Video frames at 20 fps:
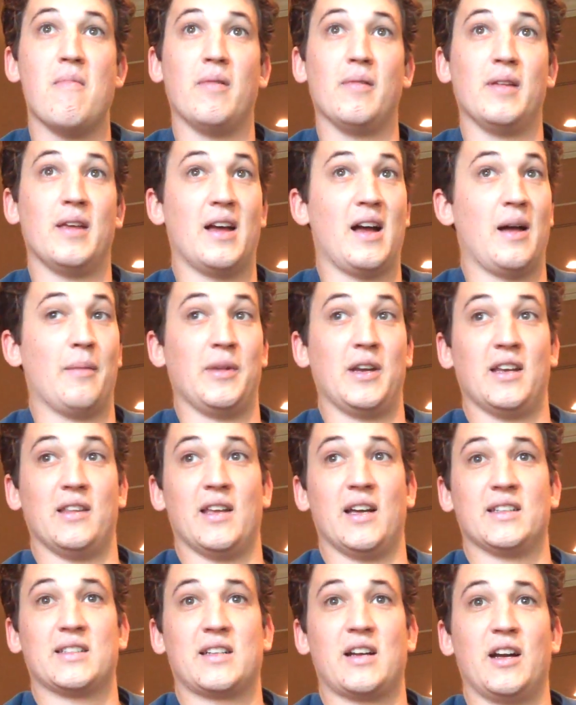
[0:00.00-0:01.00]
Yeah, I mean, and
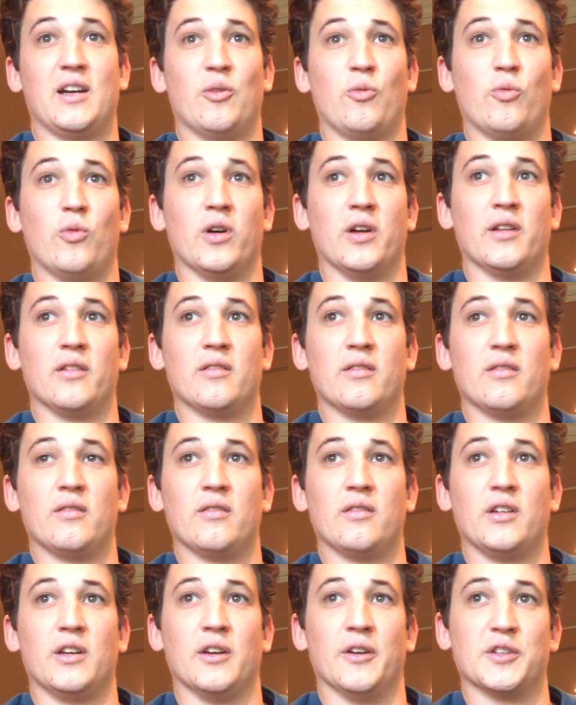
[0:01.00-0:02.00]
that's kind of what,
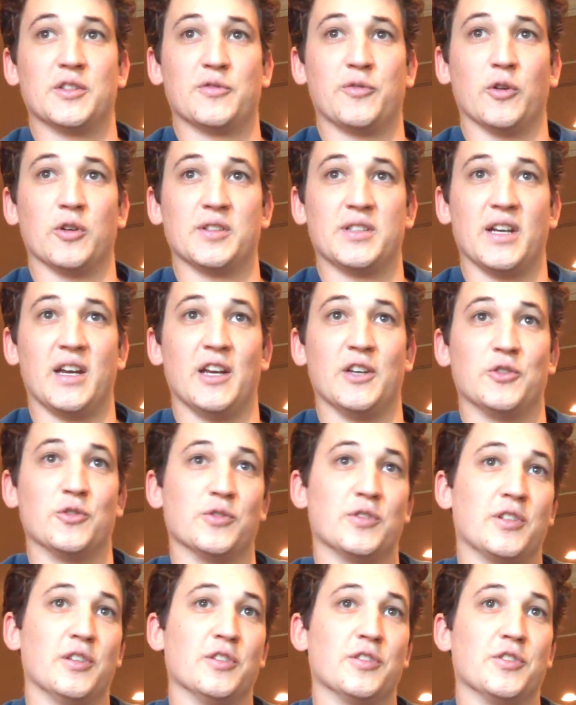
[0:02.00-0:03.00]
as far as
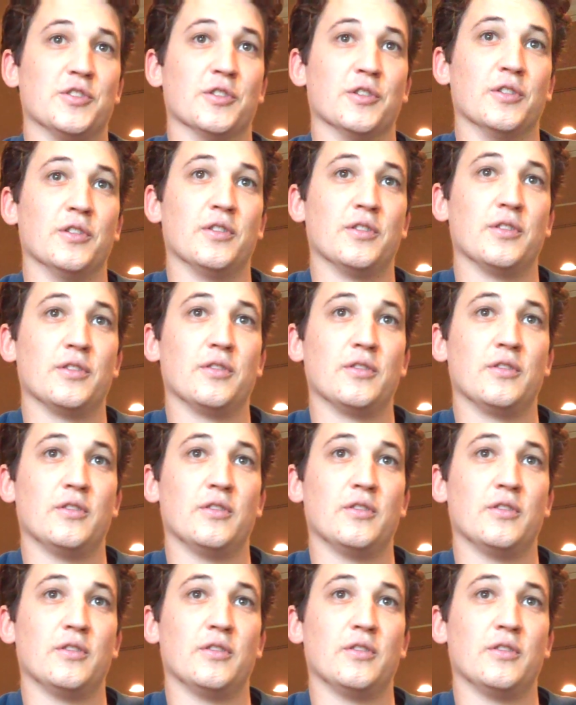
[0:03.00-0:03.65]
Andrew's concerned,